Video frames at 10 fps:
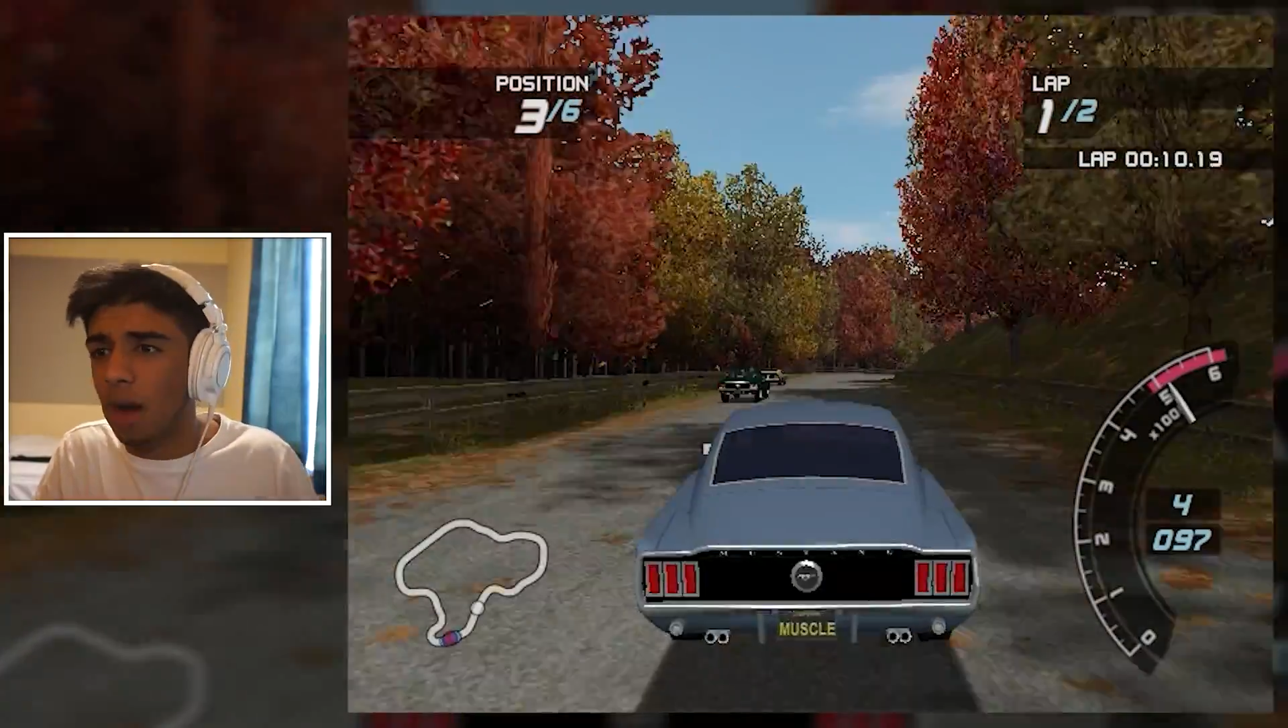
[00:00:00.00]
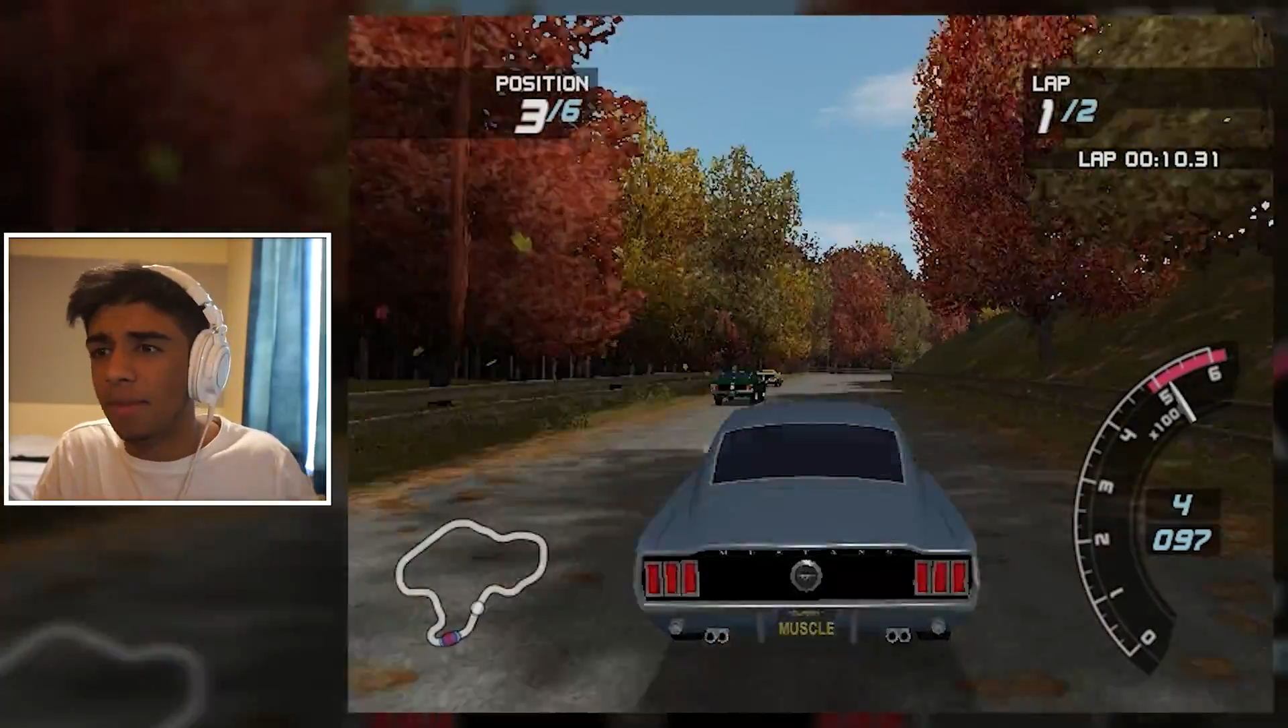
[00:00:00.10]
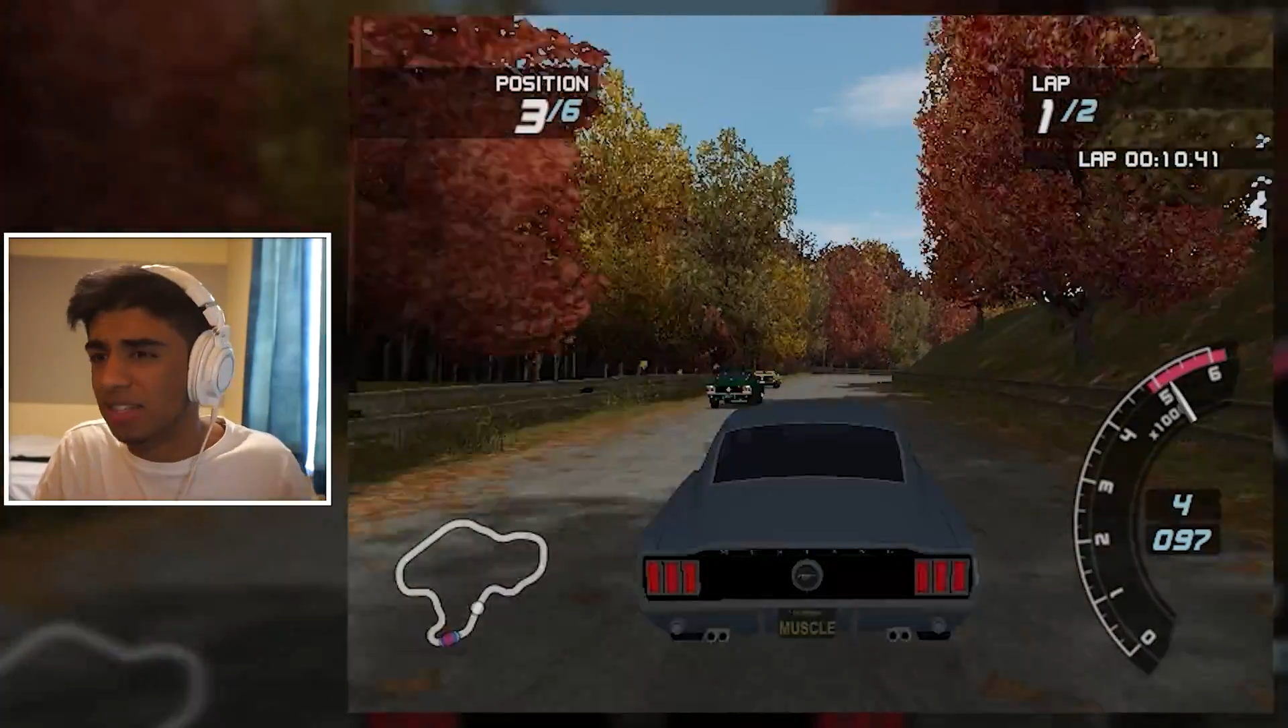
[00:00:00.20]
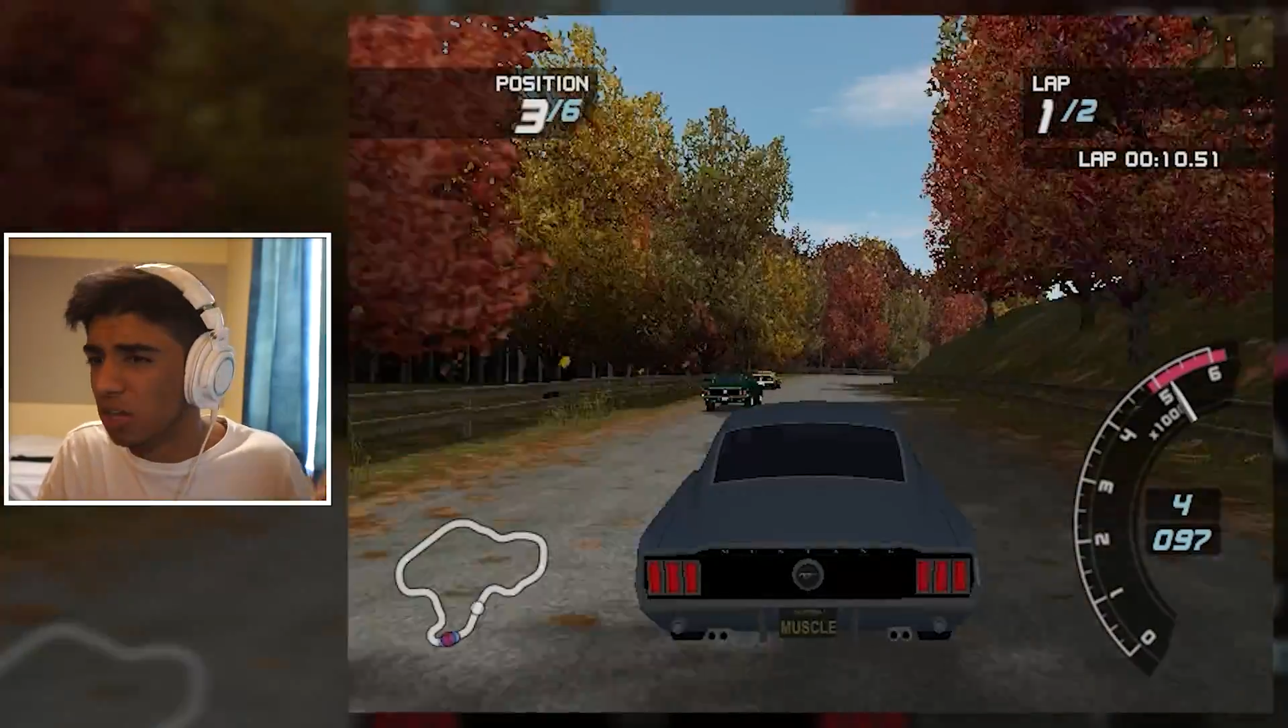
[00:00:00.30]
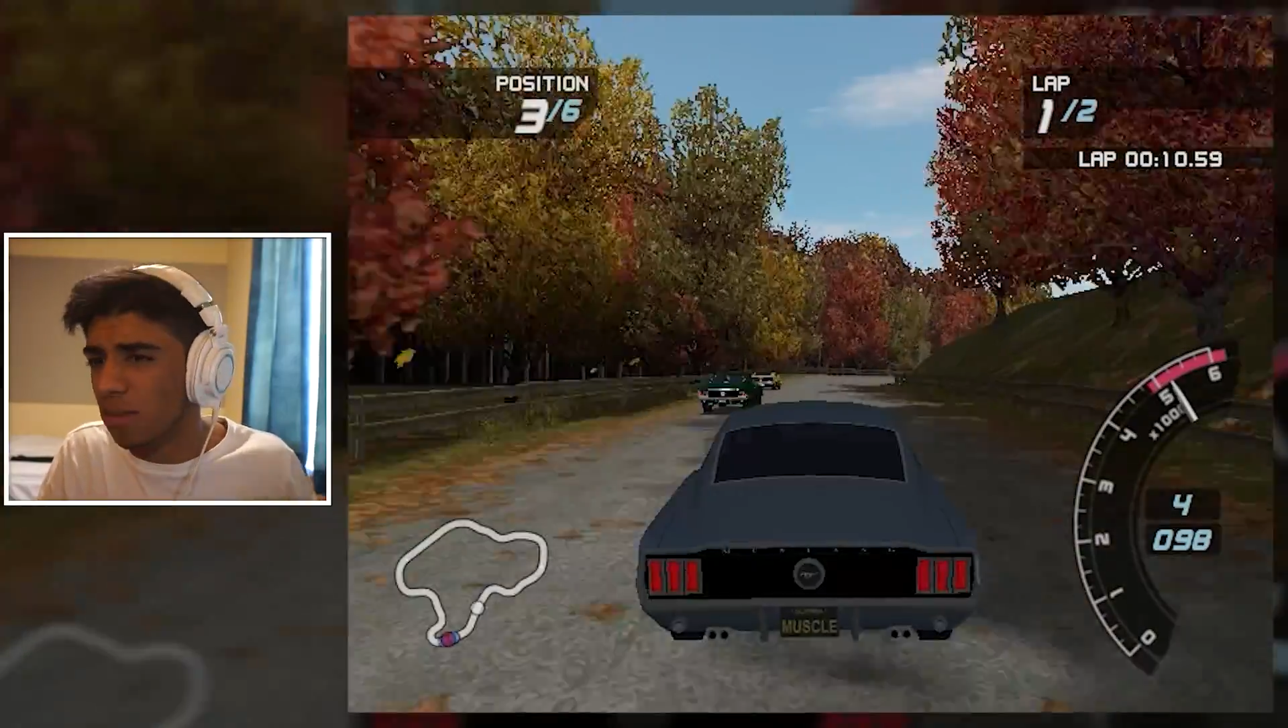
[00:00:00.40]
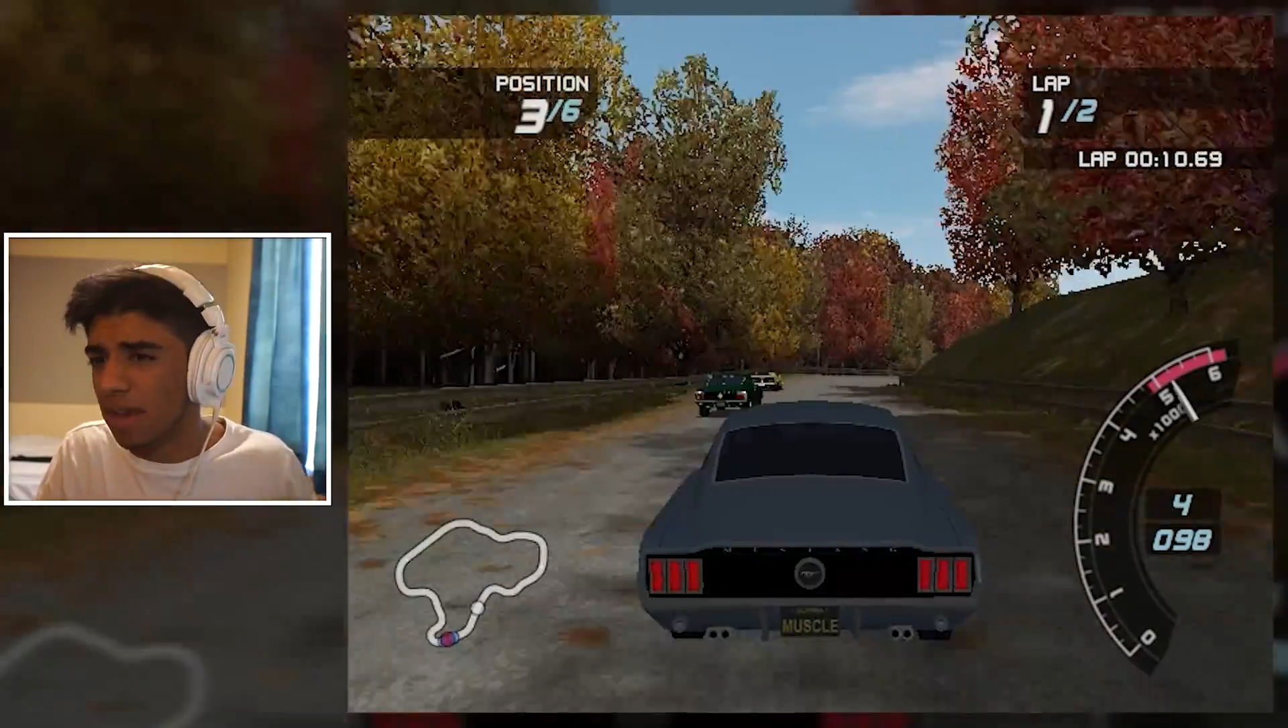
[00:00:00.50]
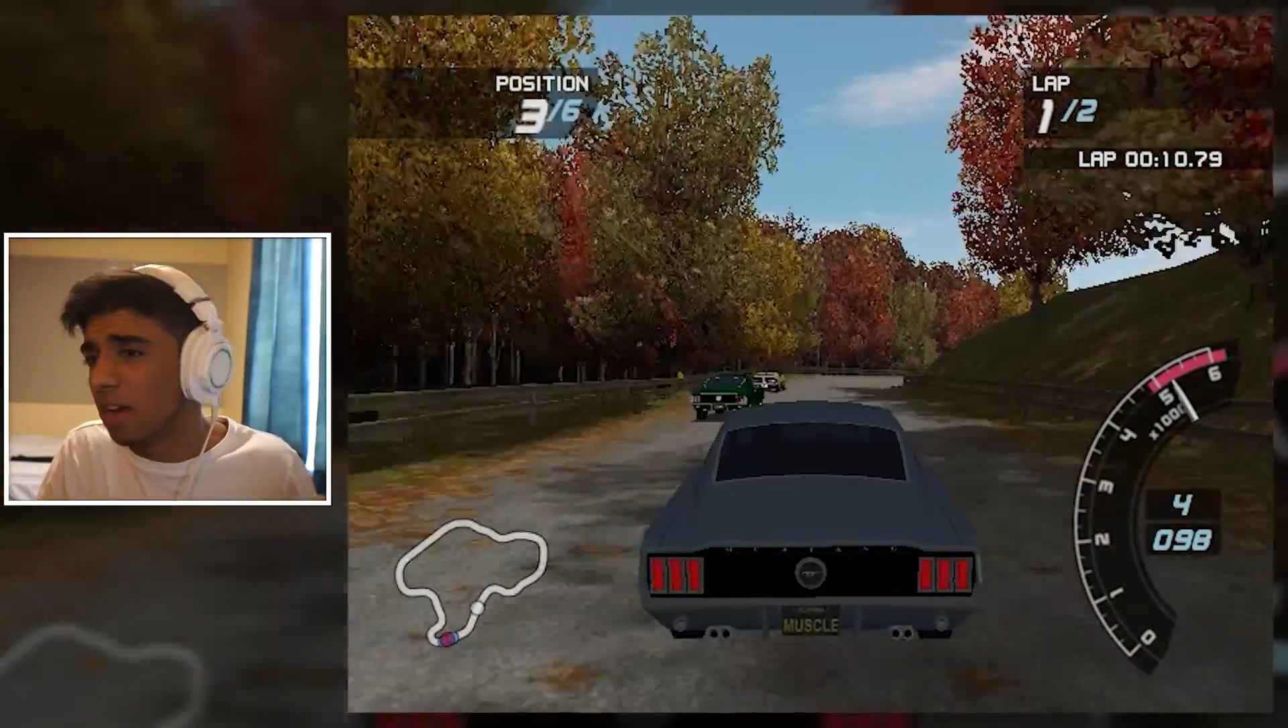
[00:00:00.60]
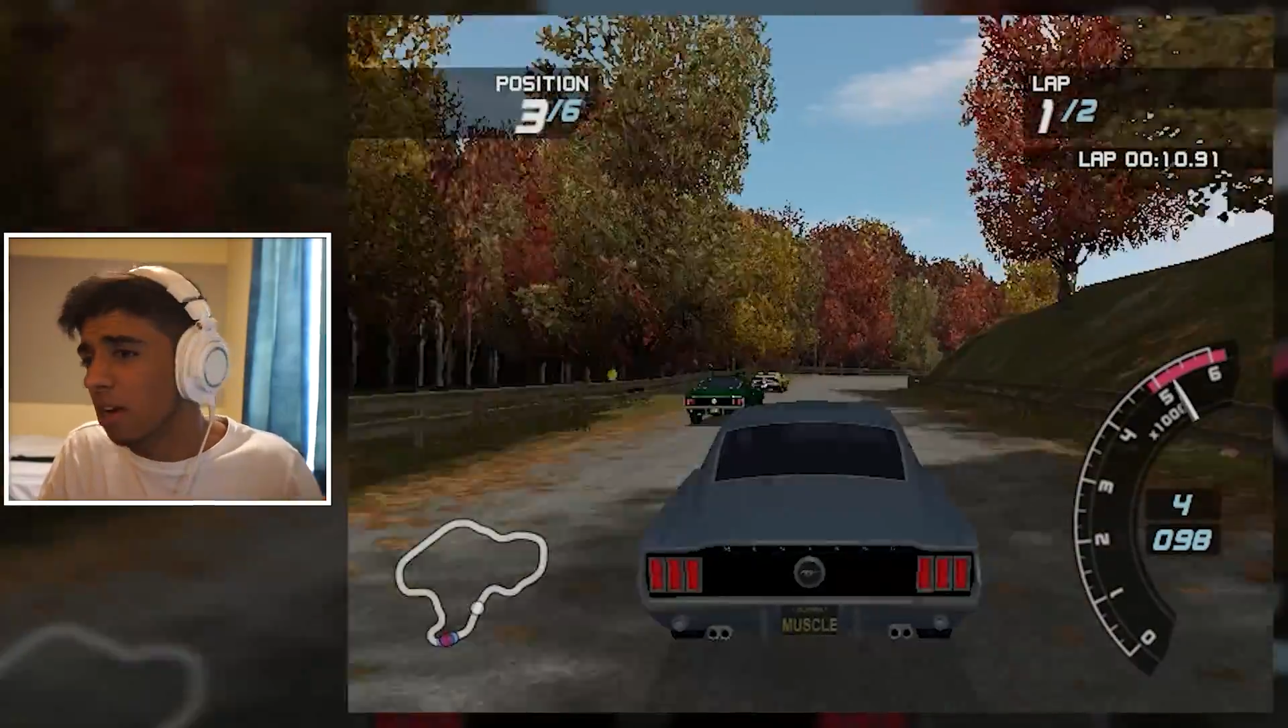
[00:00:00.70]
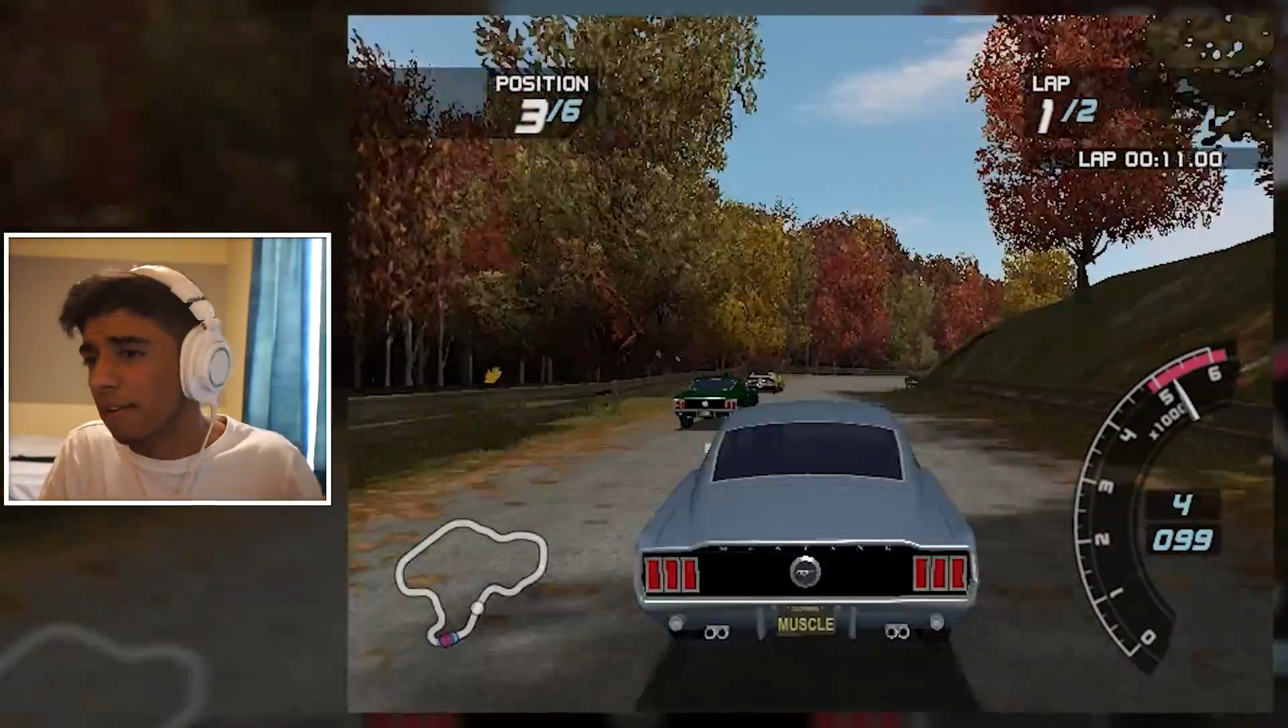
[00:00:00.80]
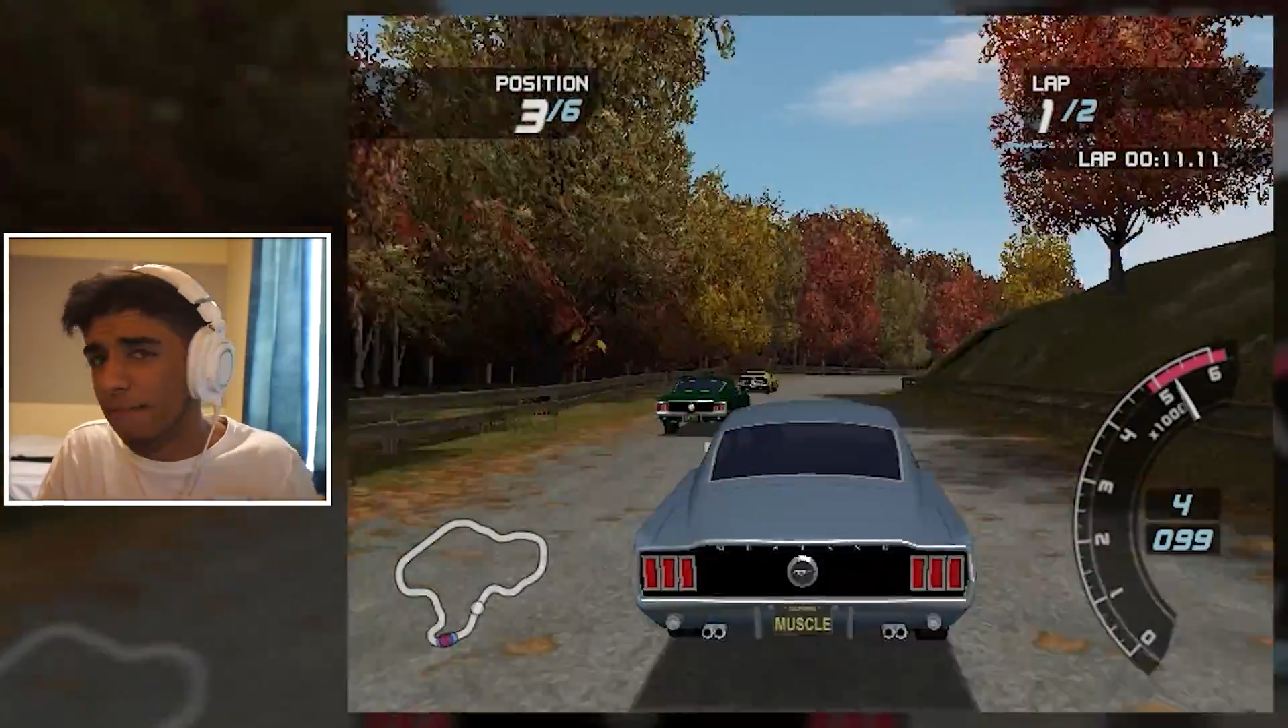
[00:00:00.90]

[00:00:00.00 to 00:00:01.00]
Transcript: I'm assuming